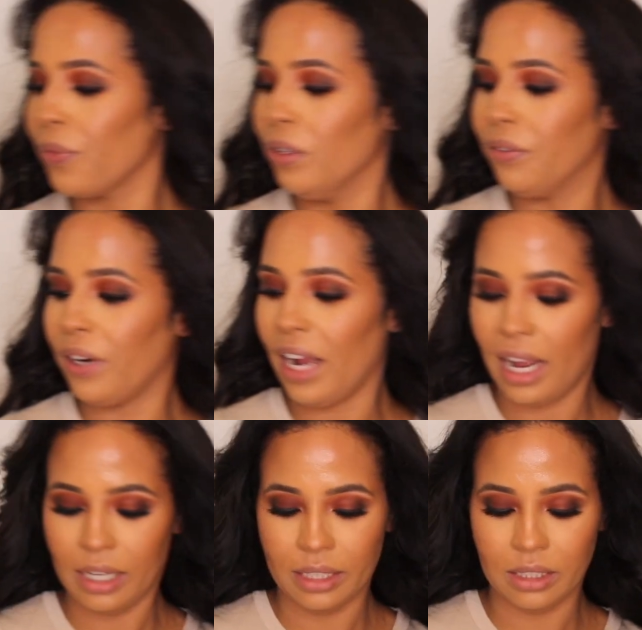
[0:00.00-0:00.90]
For
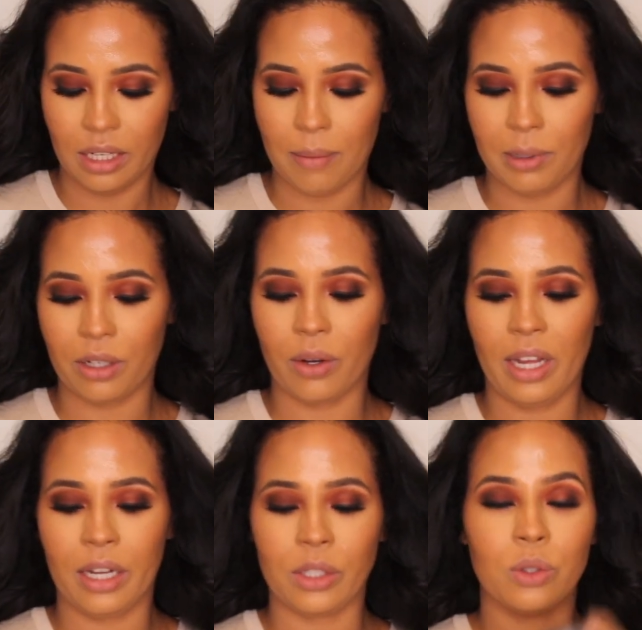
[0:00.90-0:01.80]
highlight today, I'm going to go
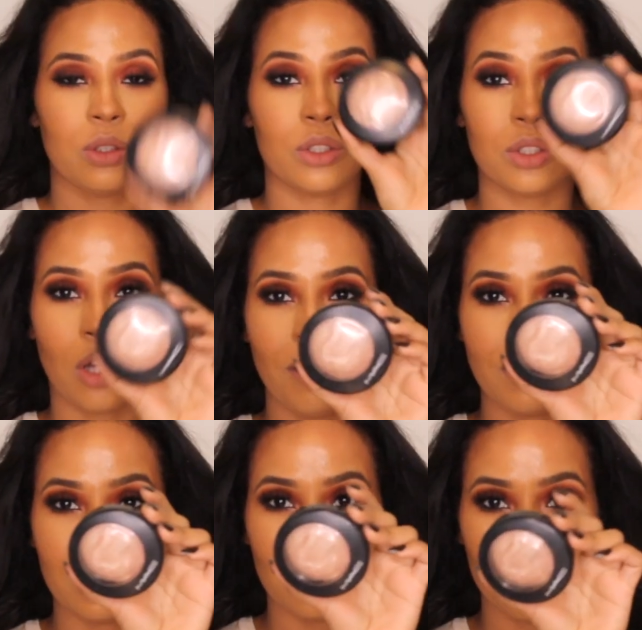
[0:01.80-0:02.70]
ahead and use the
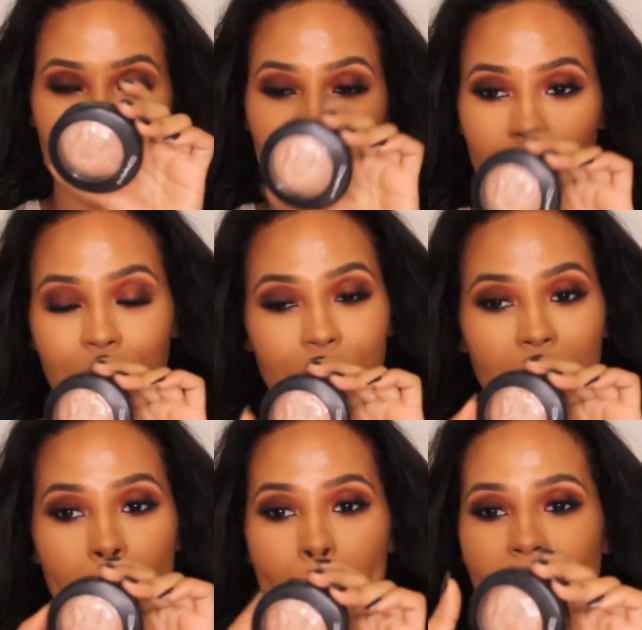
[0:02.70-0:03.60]
Soft and Gentle
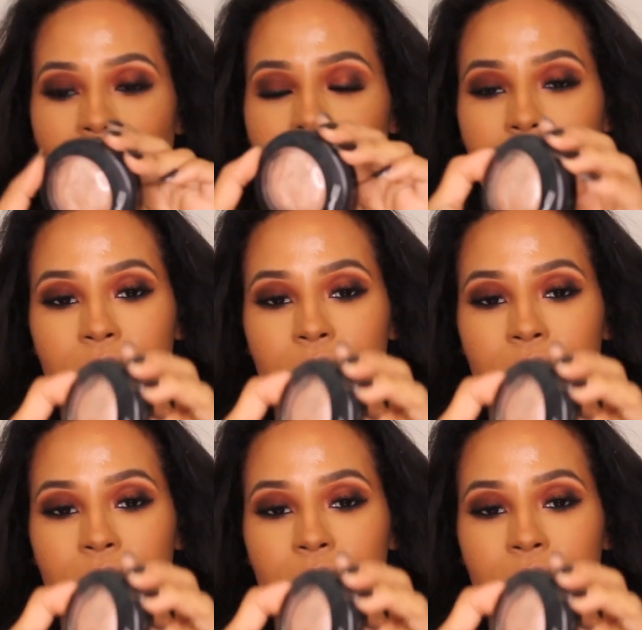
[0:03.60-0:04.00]
from MAC.